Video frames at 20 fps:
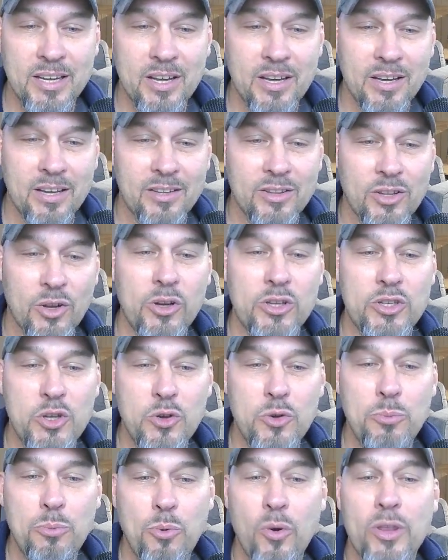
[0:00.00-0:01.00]

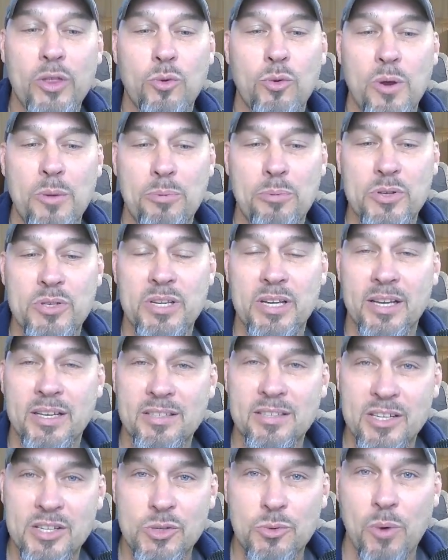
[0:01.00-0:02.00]
32.3%
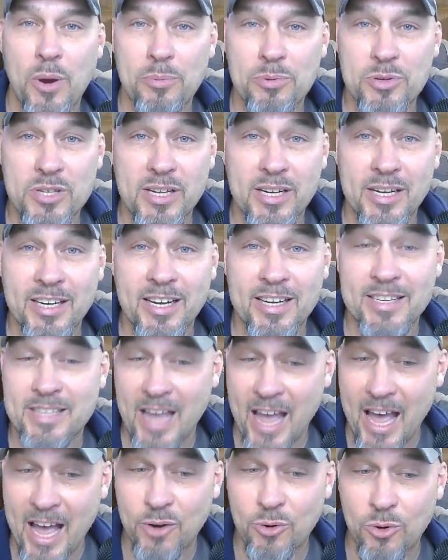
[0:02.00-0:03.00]
is represented as
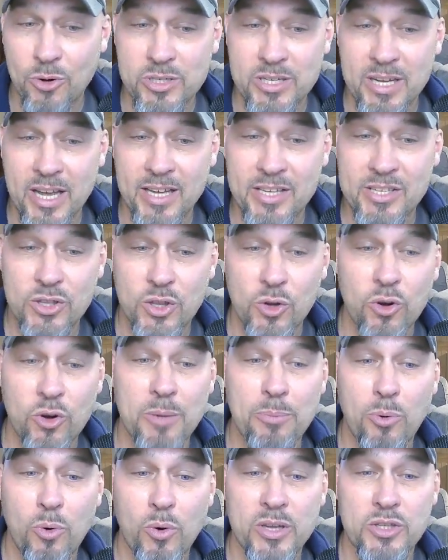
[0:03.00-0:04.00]
aggro decks,
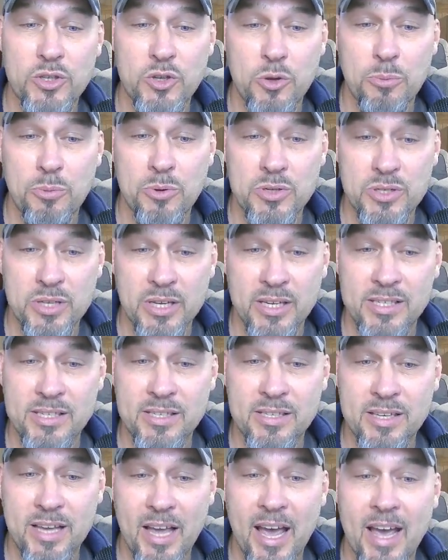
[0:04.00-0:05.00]
30.2%
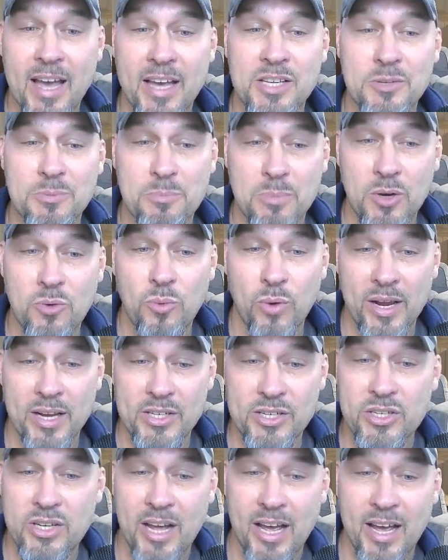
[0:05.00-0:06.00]
as mid-range
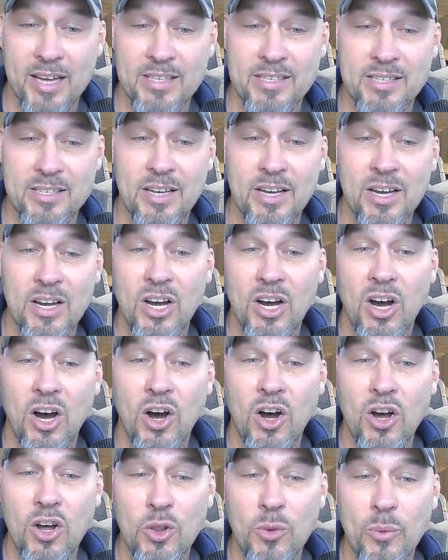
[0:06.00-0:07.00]
decks,
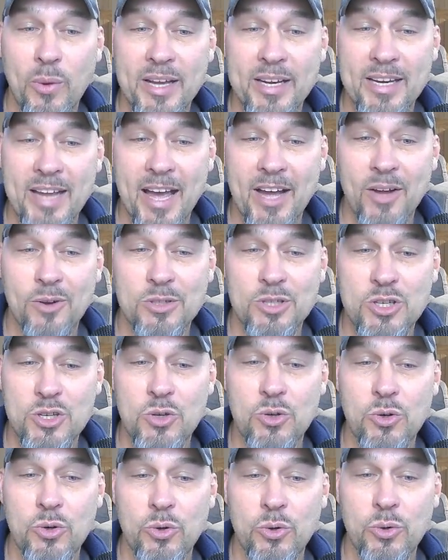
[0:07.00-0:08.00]
all the way down
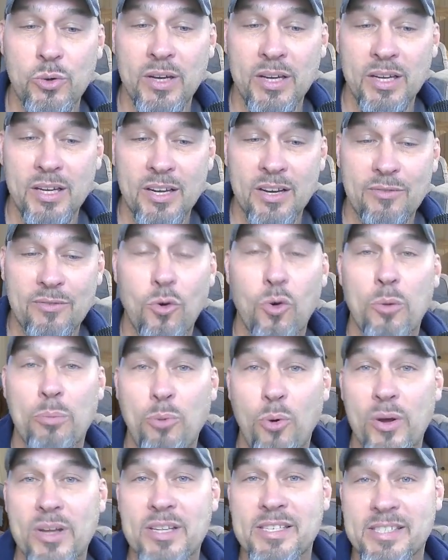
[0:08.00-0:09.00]
to
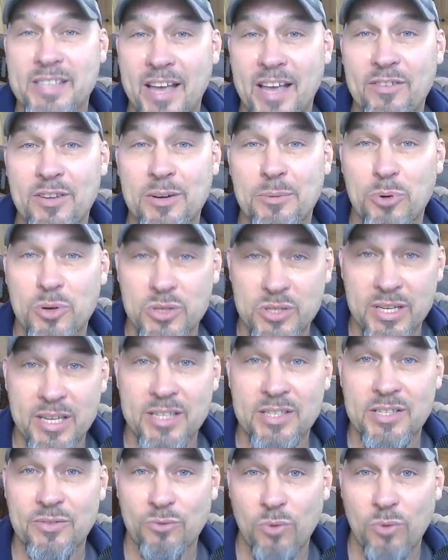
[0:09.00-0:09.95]
4.7% of